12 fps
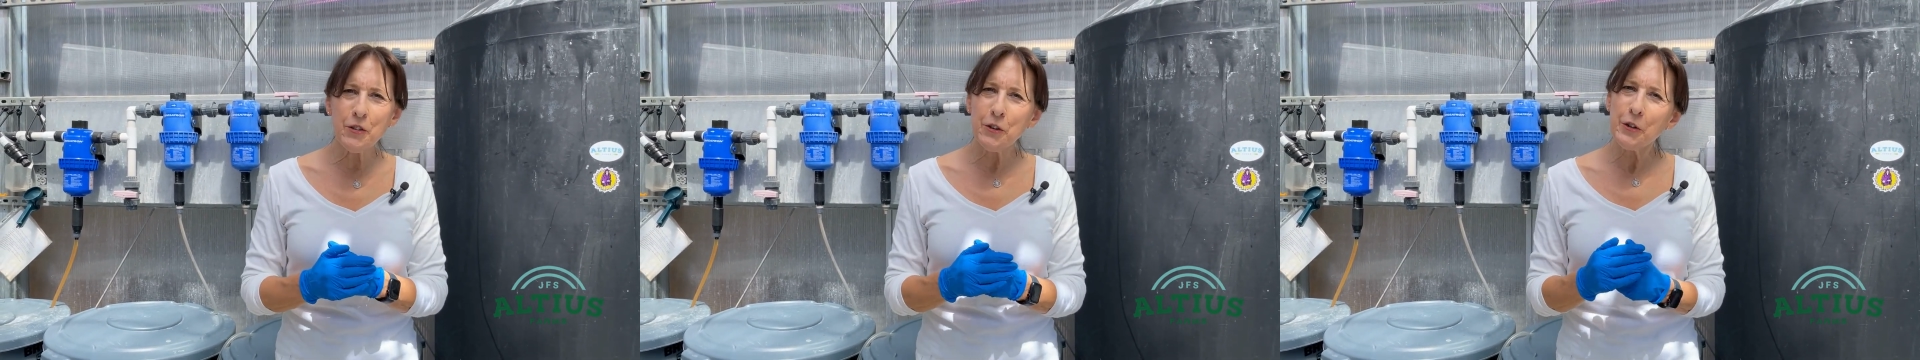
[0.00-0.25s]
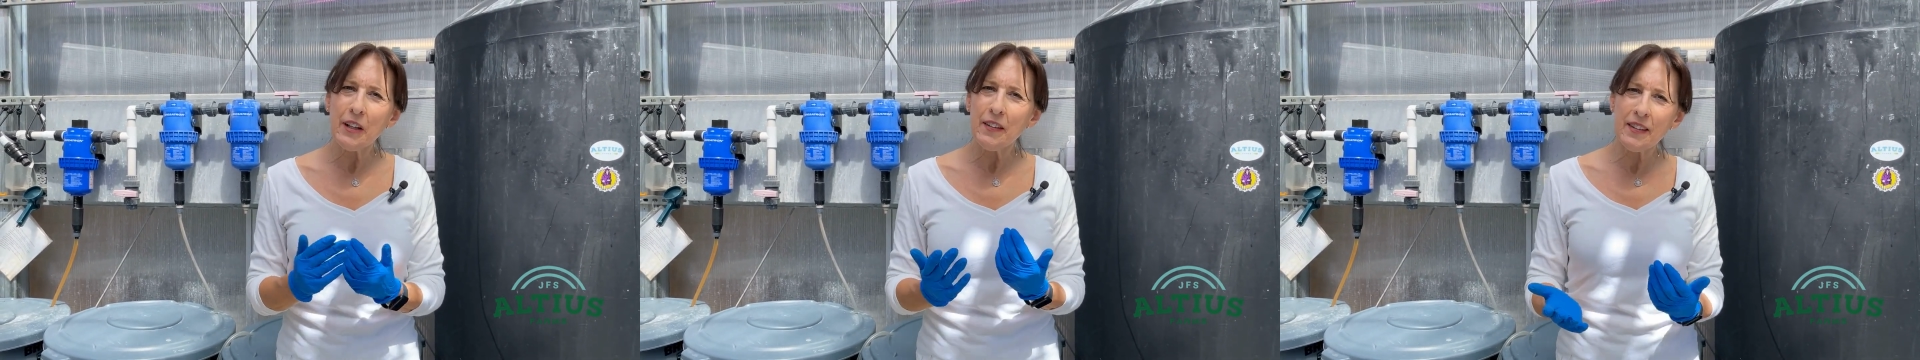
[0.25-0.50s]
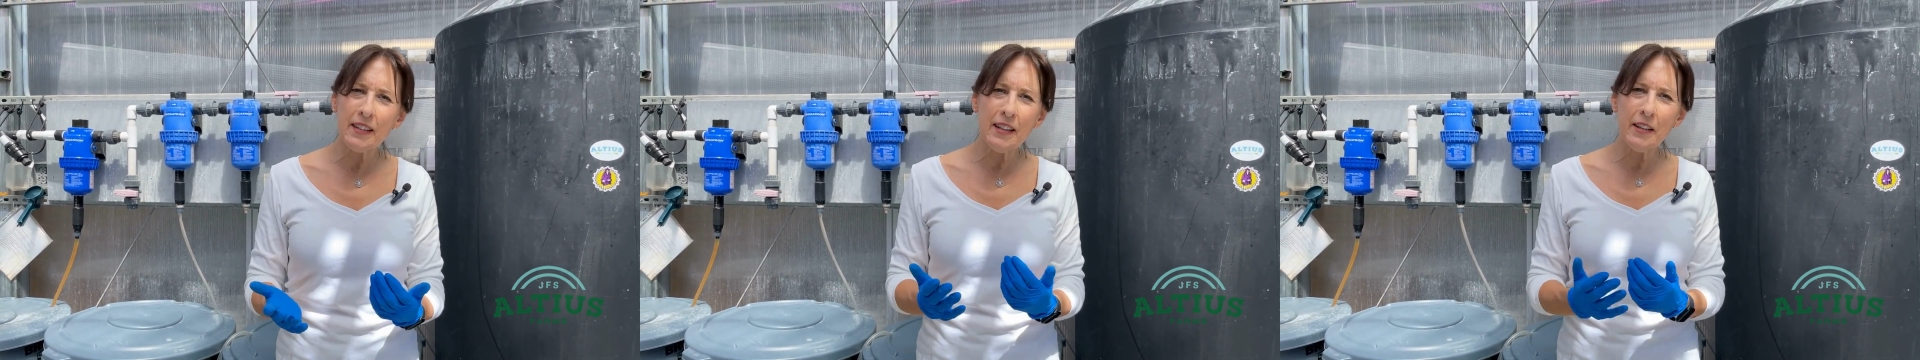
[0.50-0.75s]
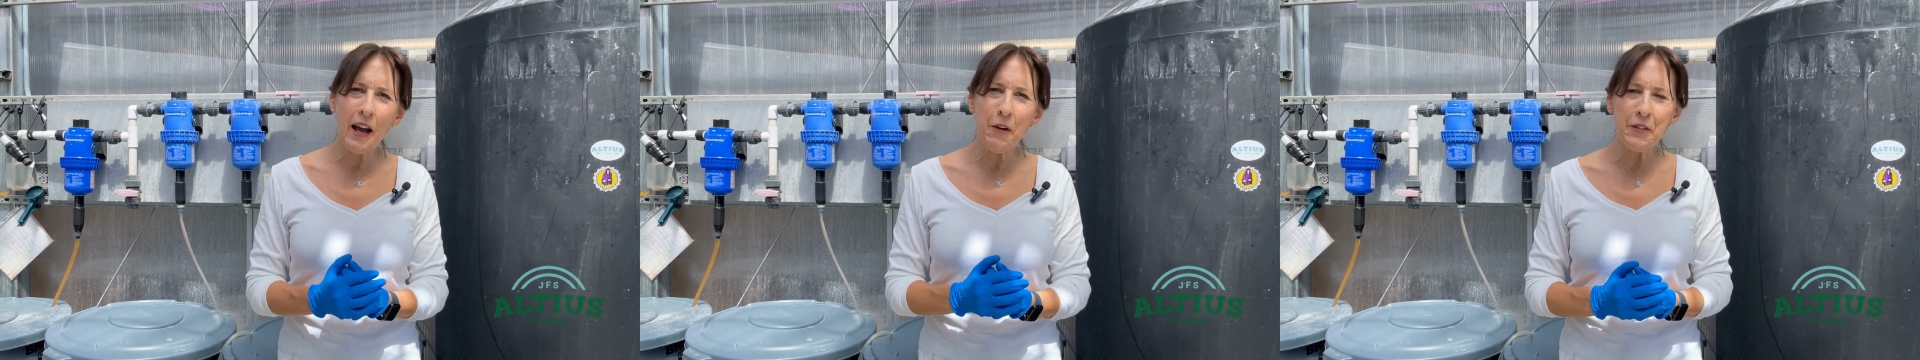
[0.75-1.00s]
so you can
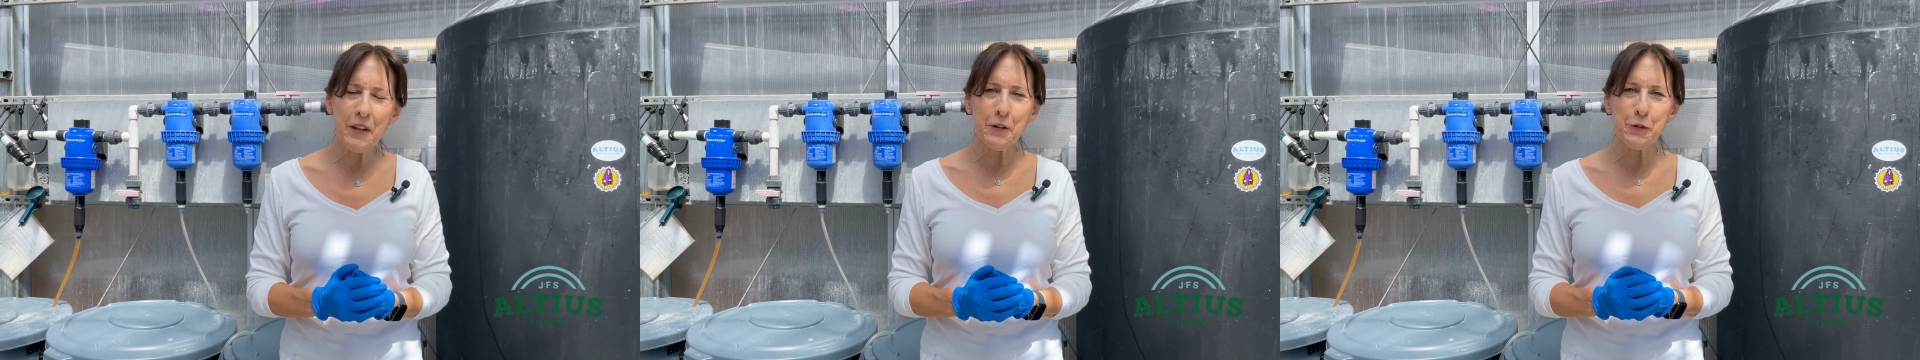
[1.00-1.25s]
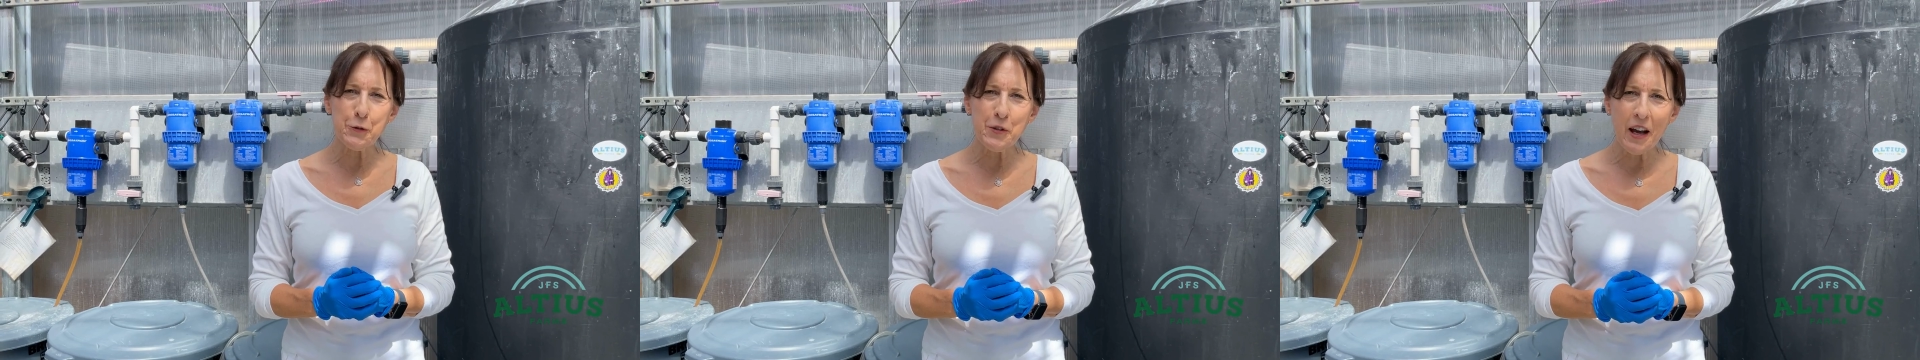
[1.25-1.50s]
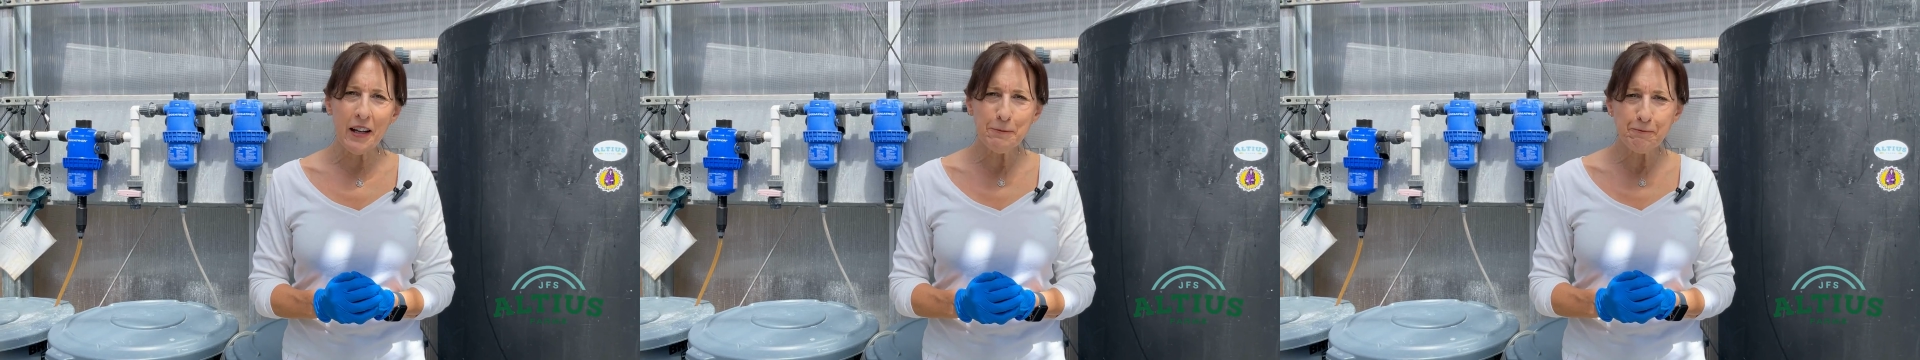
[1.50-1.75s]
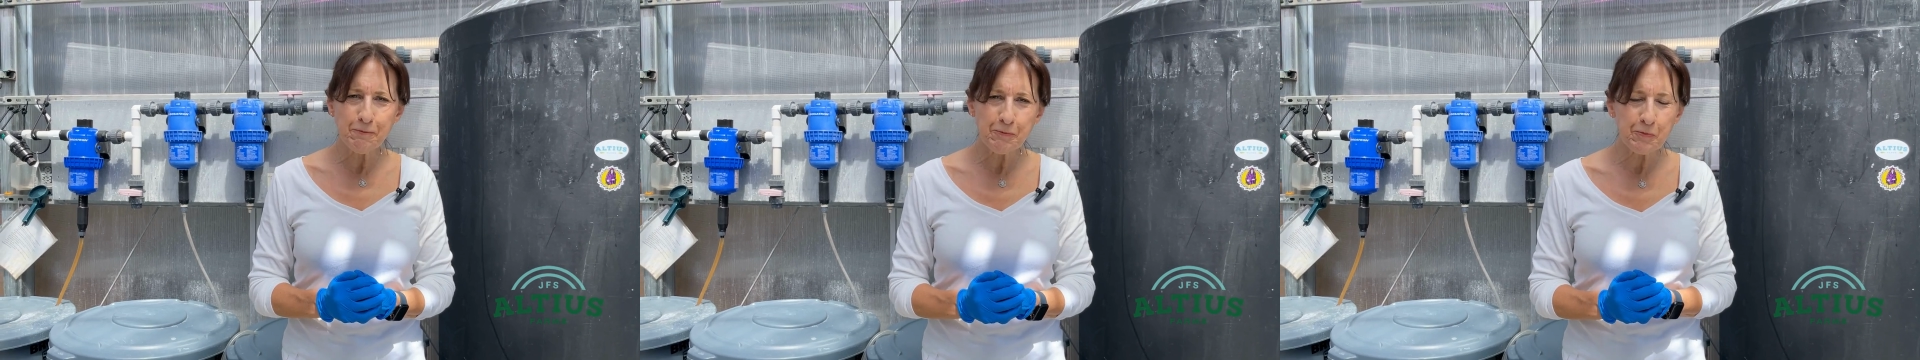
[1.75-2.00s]
see how things are
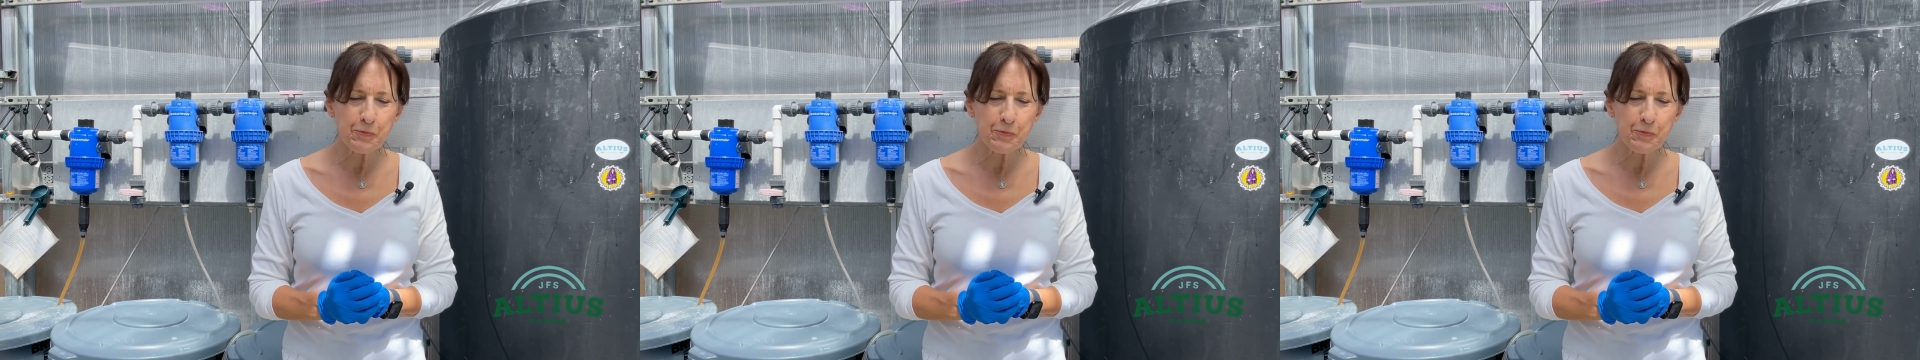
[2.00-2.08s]
done.